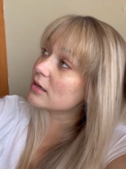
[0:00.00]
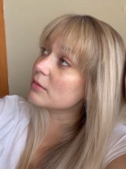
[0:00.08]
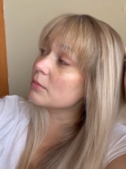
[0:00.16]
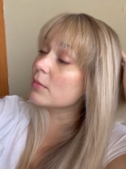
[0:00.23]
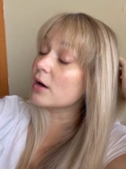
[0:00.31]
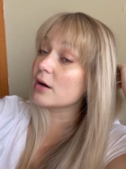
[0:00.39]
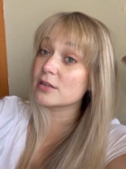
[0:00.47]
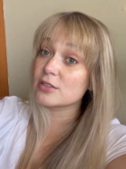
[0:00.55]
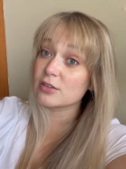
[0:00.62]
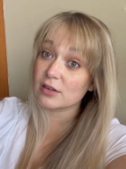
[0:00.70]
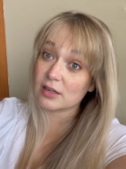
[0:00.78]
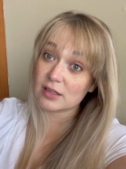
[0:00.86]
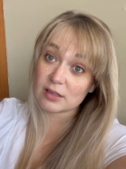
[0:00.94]

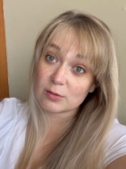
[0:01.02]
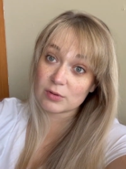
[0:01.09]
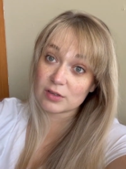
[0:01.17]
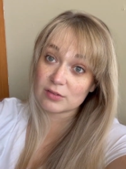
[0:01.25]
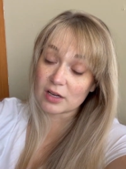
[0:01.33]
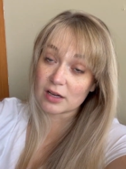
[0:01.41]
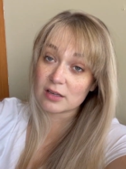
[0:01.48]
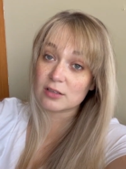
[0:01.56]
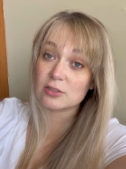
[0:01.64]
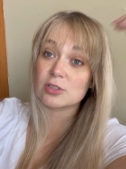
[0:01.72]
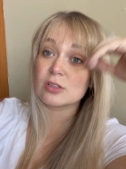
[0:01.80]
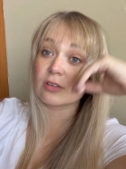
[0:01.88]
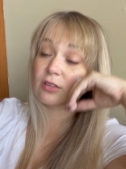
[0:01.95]
monitoring that we've done,
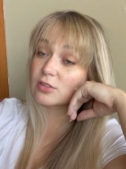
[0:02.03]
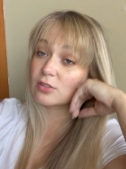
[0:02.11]
she looks